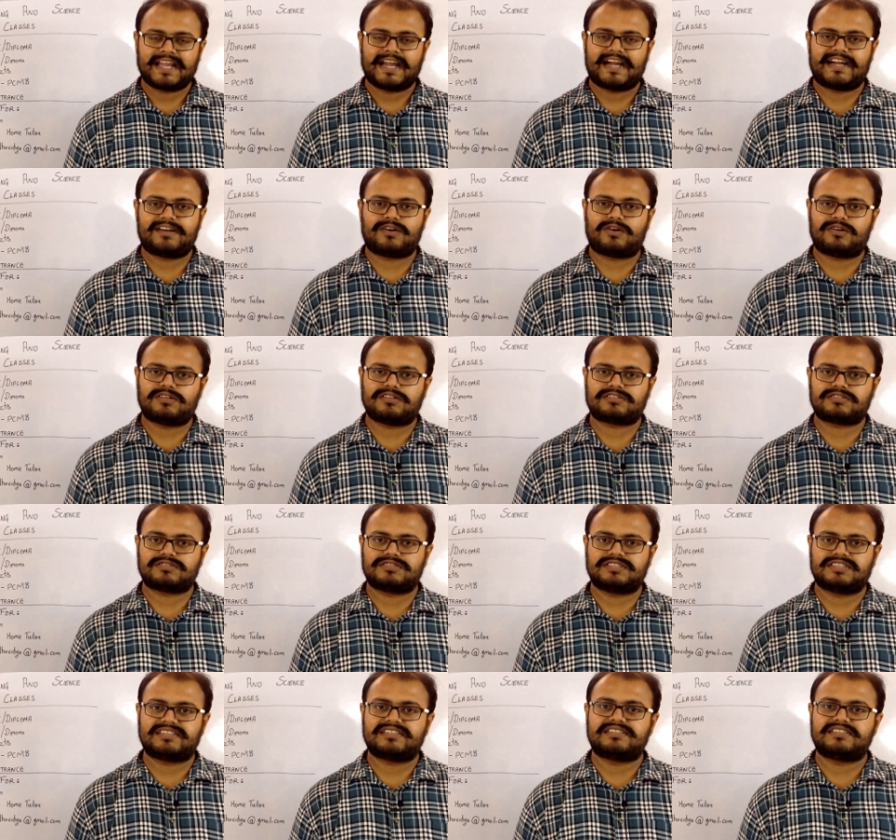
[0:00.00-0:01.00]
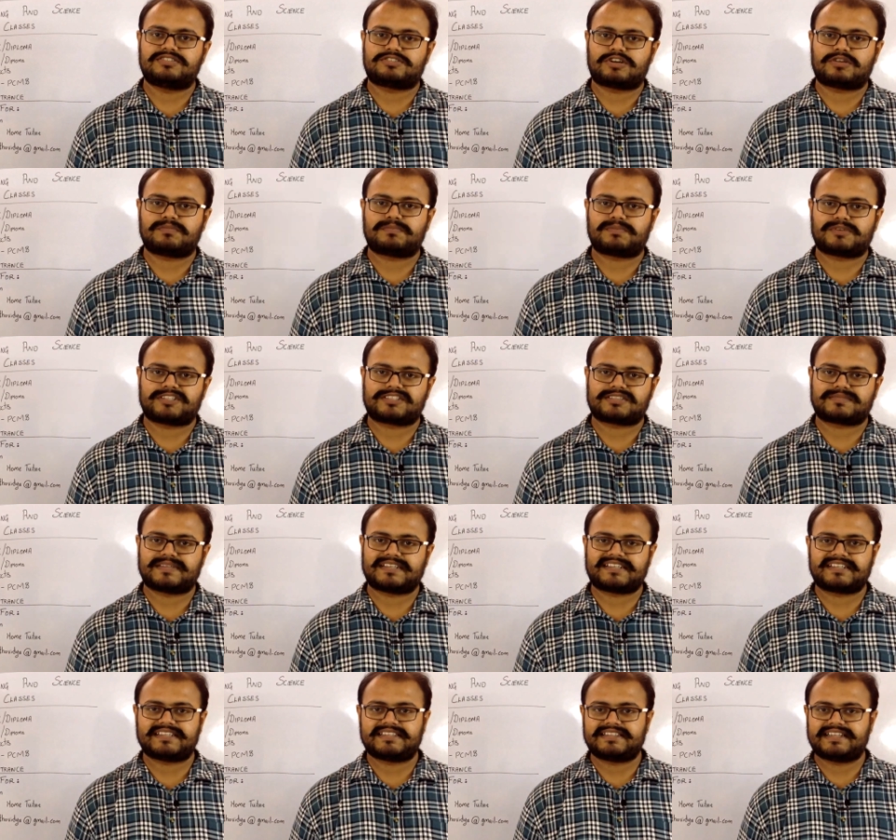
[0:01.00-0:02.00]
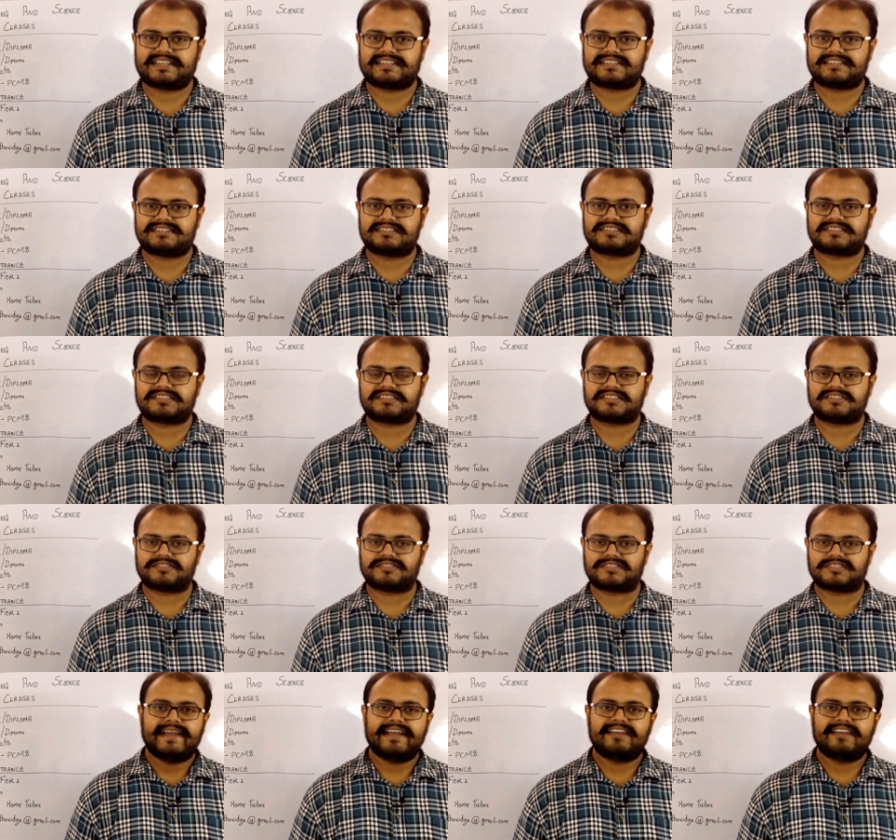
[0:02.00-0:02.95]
and also the job prospect in that institute.